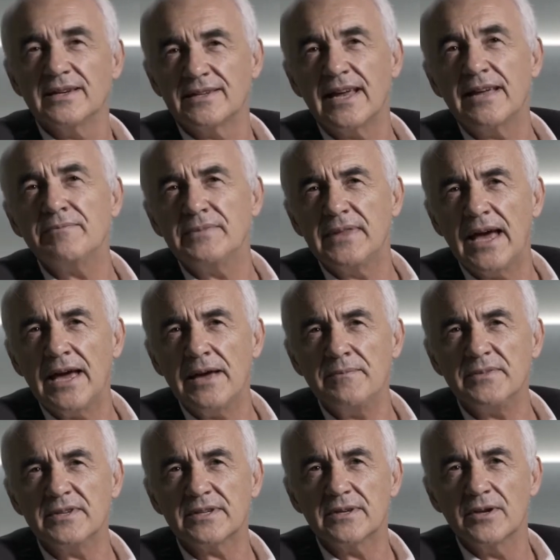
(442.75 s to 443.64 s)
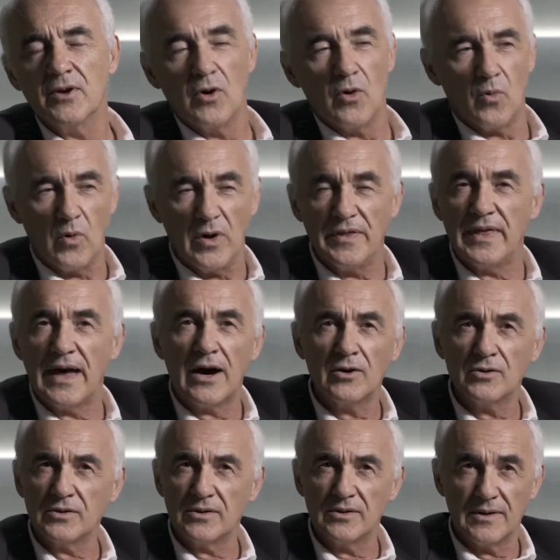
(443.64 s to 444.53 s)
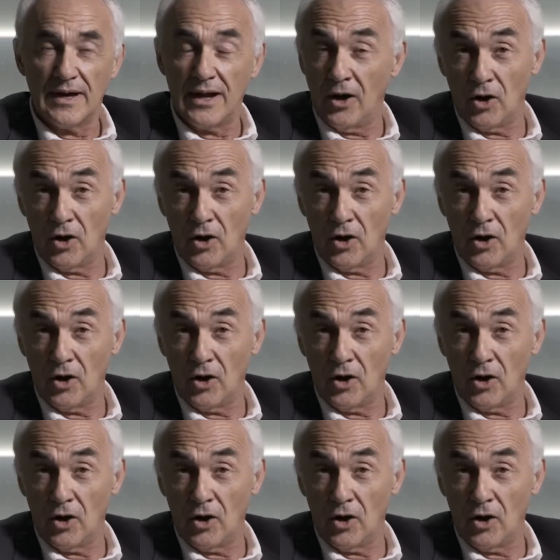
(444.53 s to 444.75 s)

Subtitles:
Sometimes without